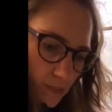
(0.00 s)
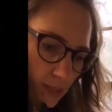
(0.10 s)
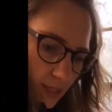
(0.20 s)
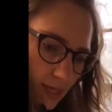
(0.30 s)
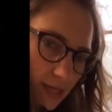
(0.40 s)

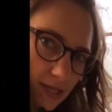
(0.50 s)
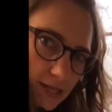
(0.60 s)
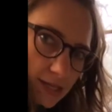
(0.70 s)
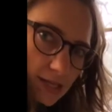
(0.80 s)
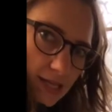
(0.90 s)

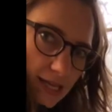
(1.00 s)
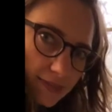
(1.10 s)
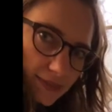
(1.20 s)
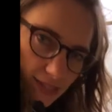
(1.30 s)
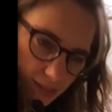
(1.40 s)
And at
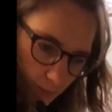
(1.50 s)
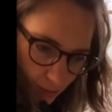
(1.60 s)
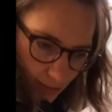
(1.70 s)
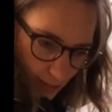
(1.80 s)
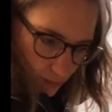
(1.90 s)
this
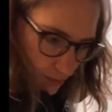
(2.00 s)
point, I want